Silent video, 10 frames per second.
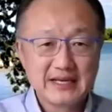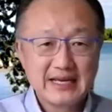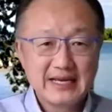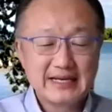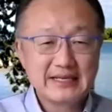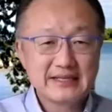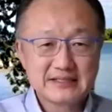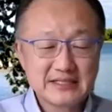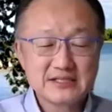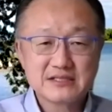And the
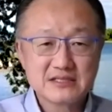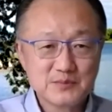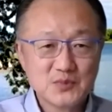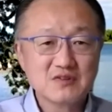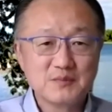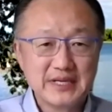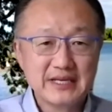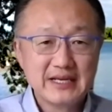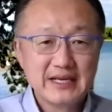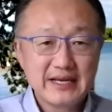citizens movement
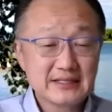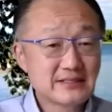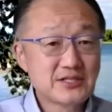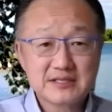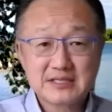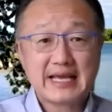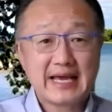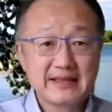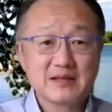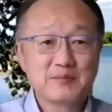is just
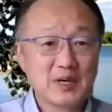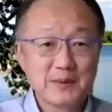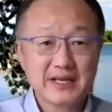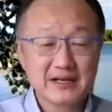getting the public health